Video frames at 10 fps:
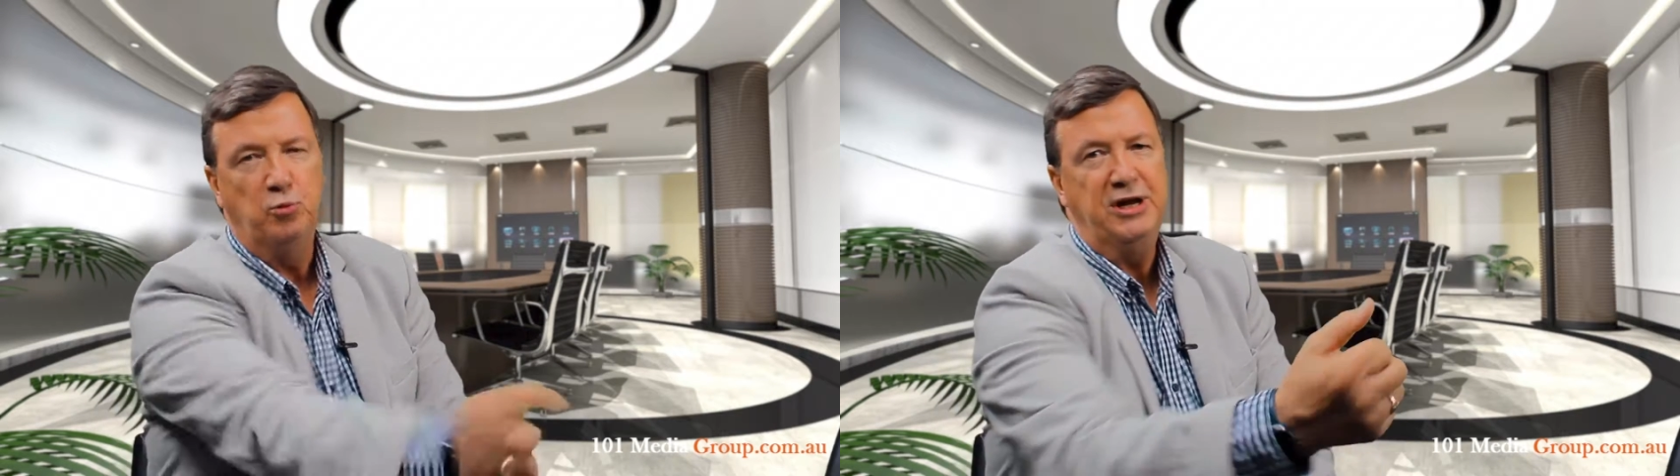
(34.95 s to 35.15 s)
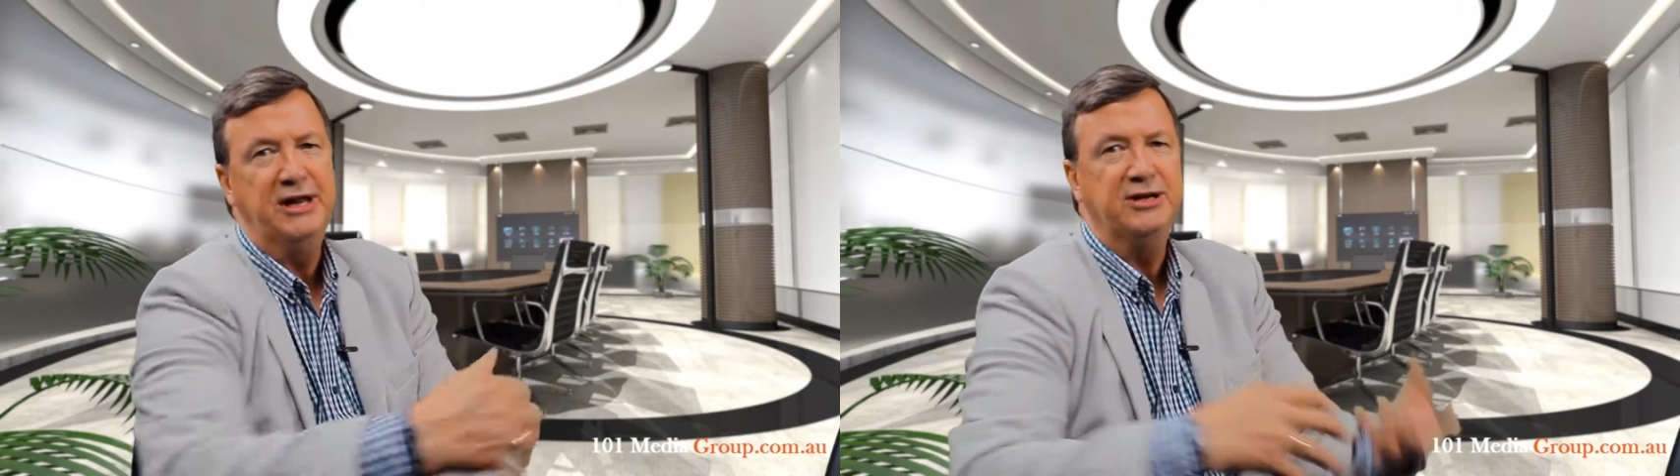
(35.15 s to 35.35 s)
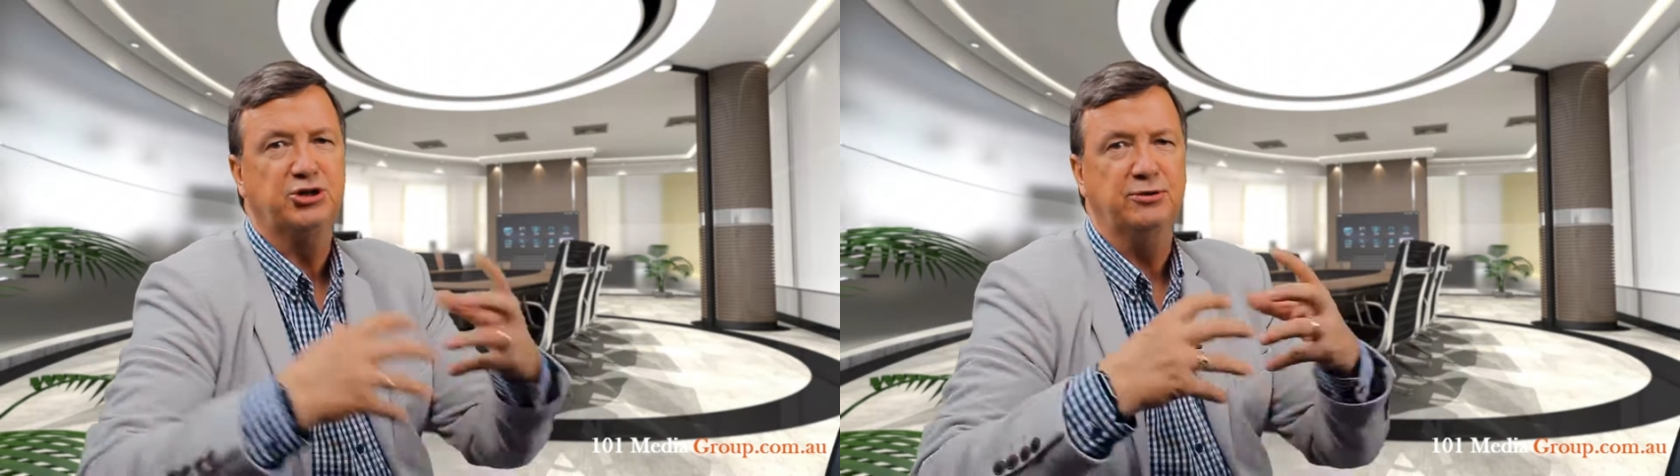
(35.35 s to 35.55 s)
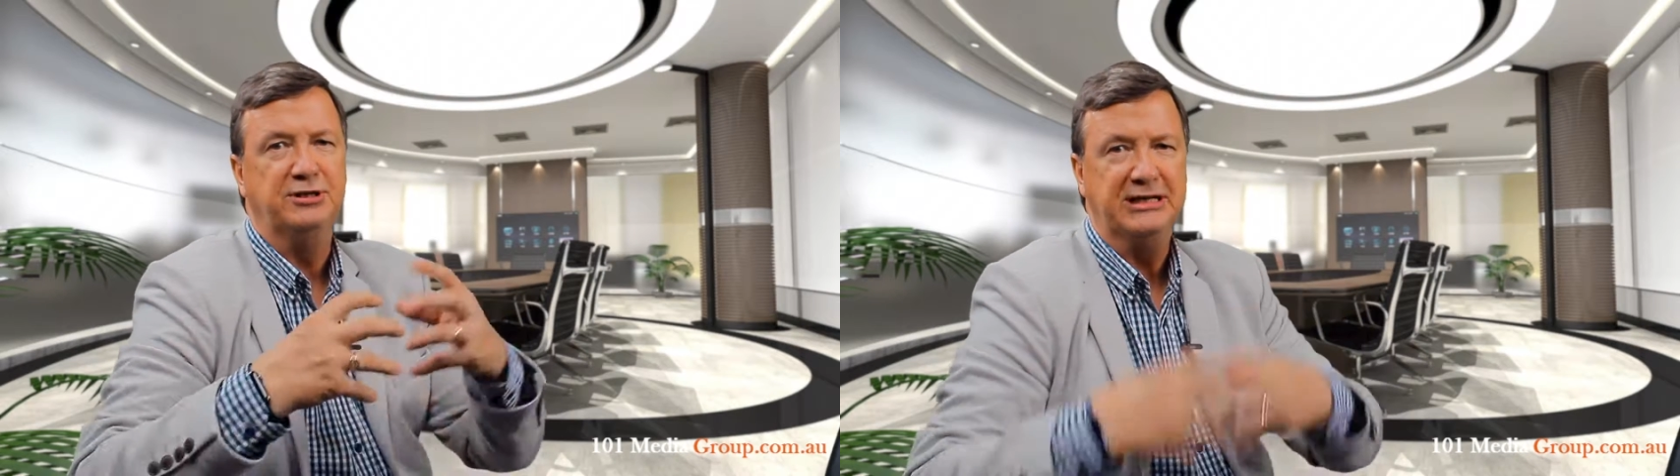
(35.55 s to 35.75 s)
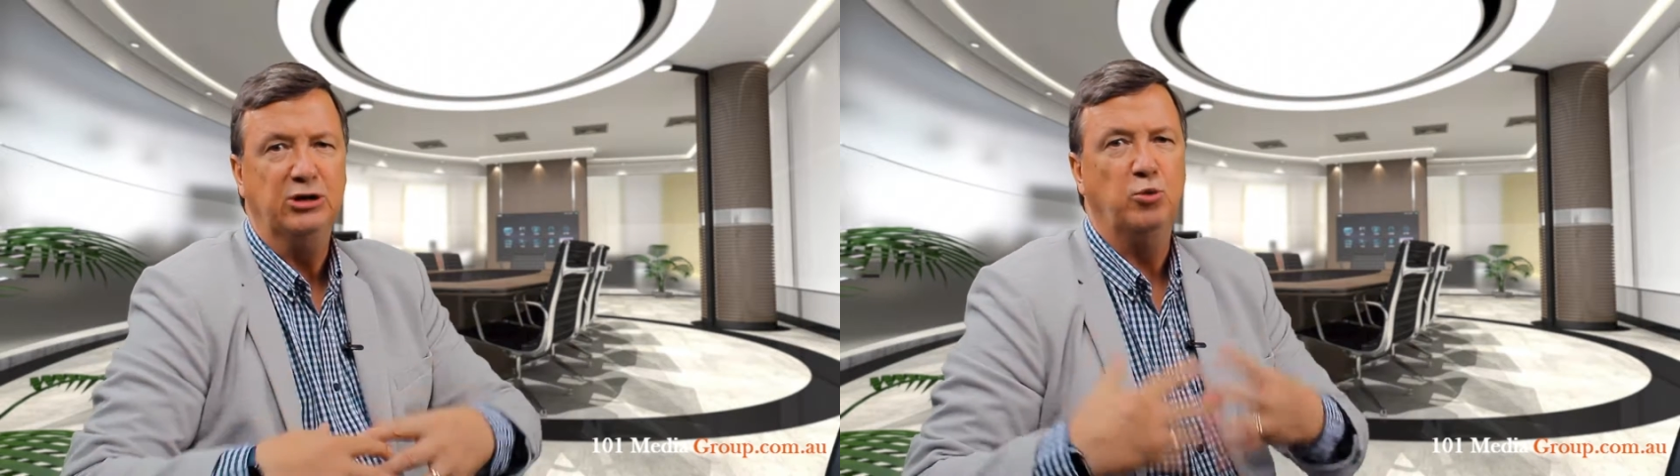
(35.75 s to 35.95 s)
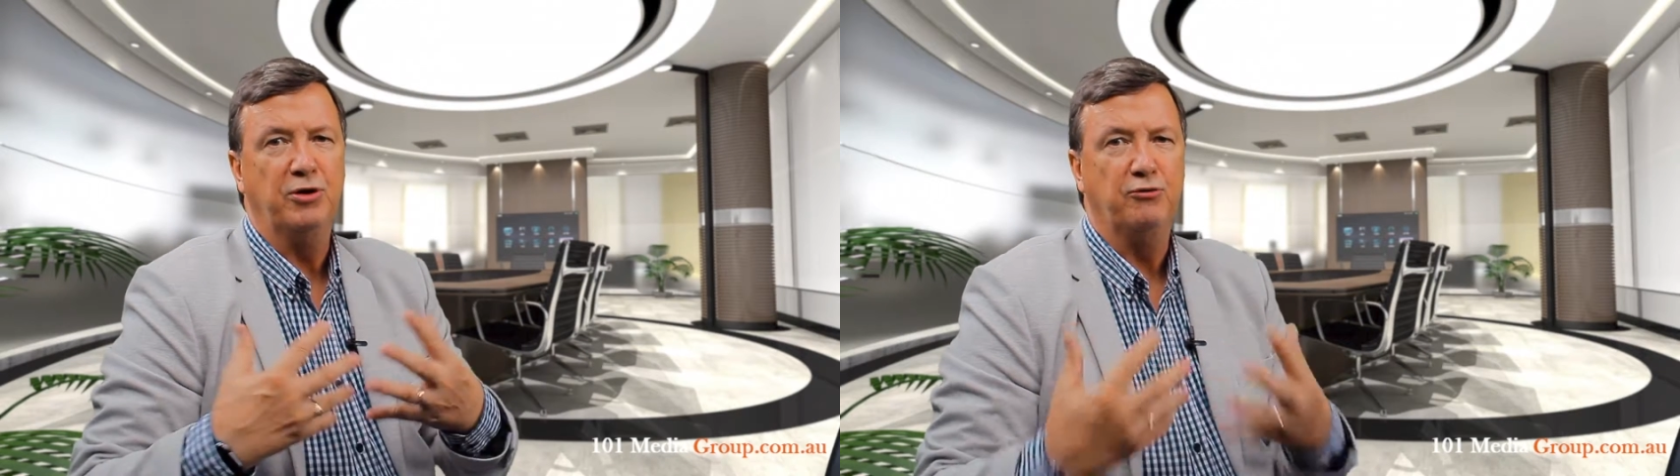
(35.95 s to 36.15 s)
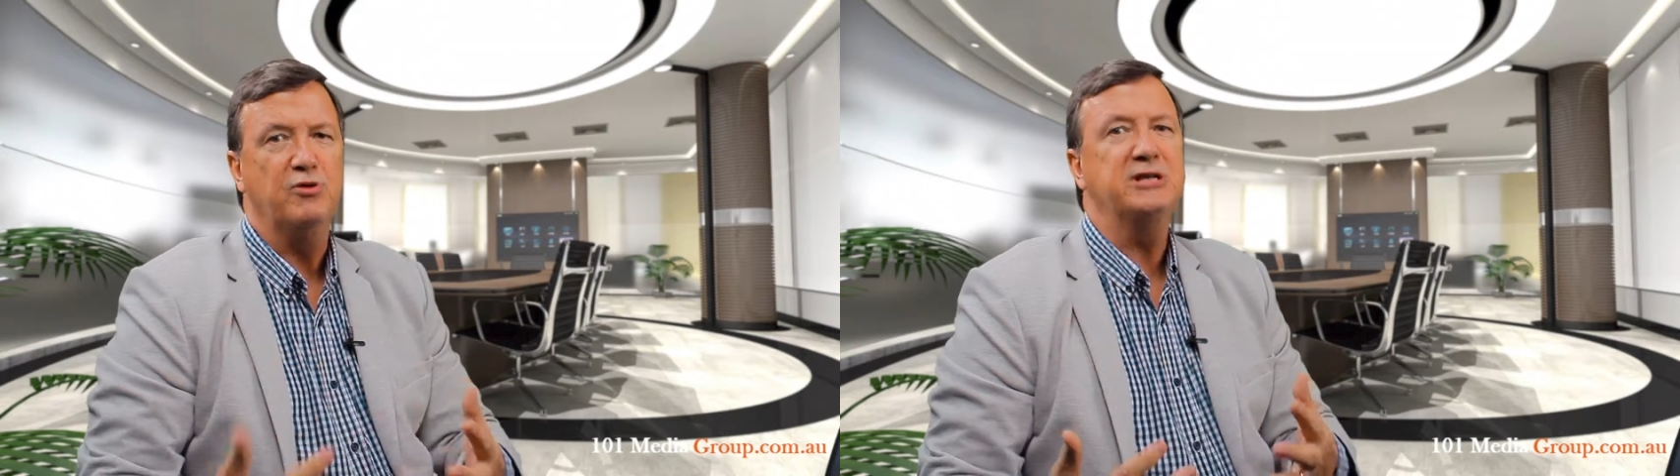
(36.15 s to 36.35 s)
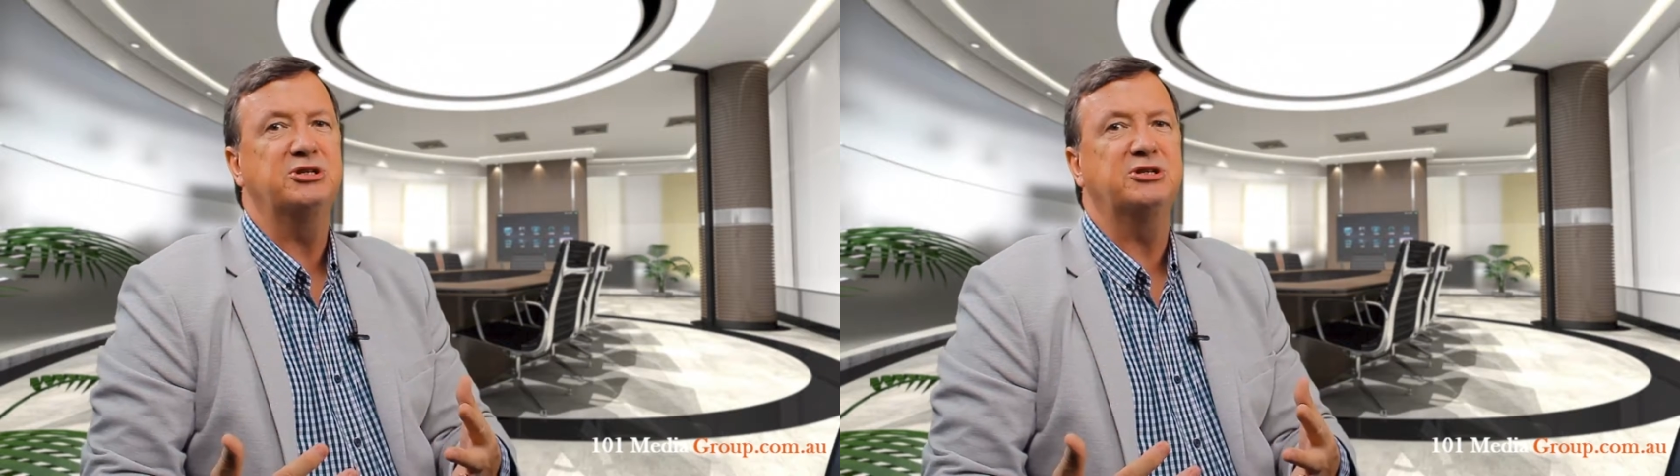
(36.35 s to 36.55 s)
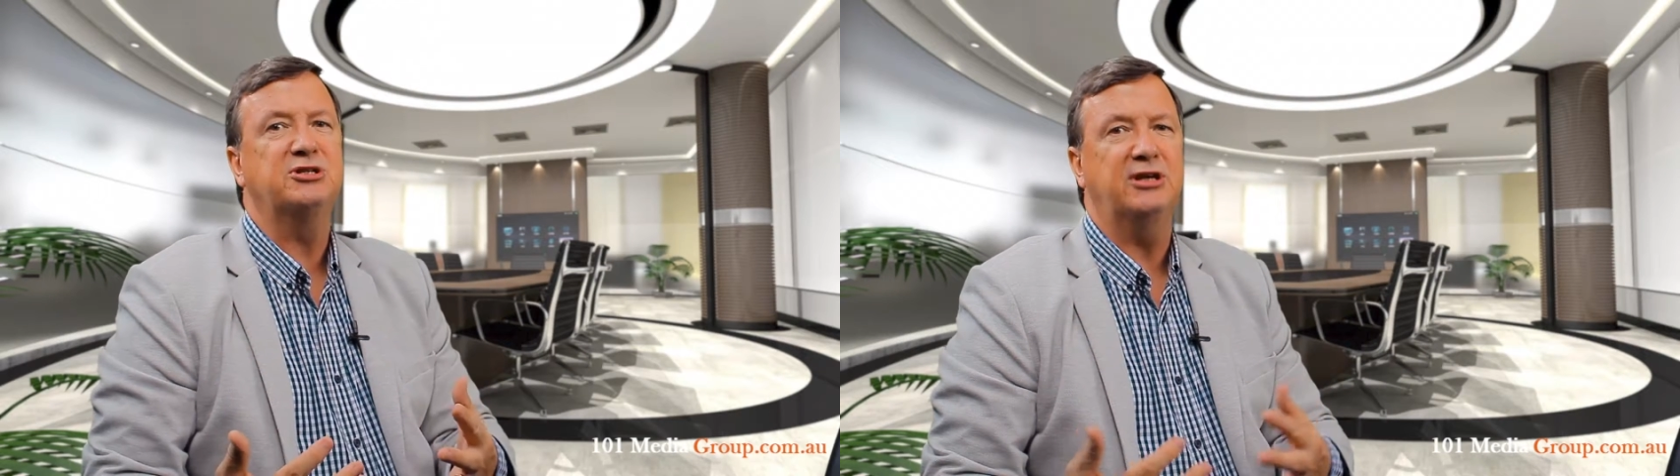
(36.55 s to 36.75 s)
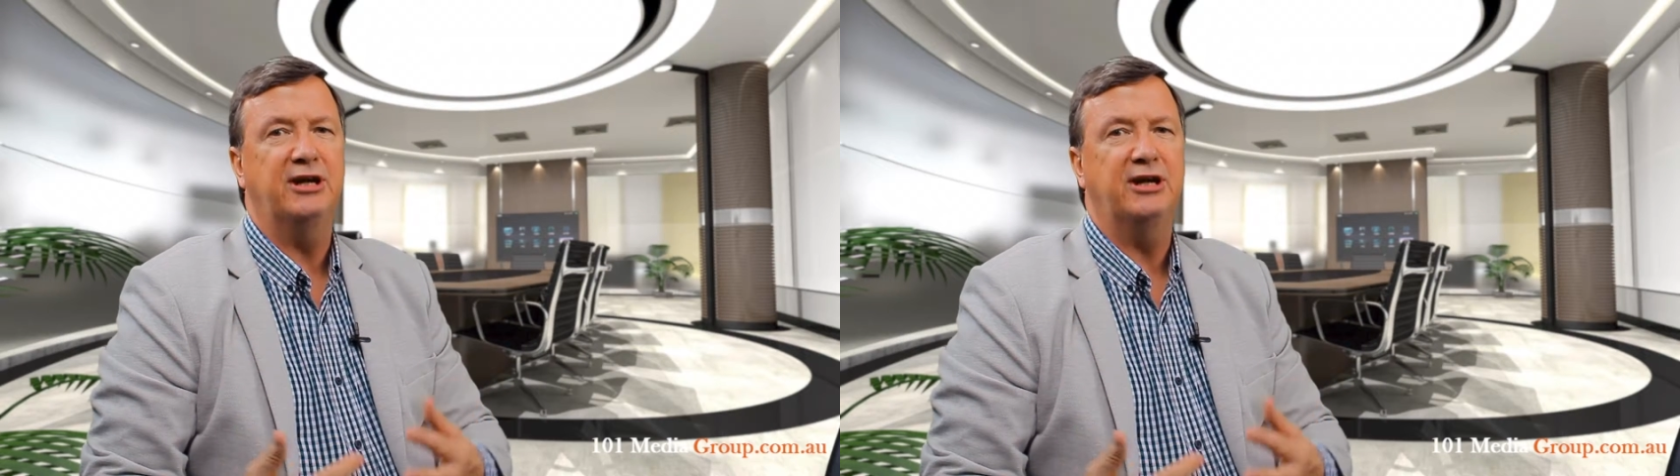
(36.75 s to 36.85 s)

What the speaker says: and we need to deal with risks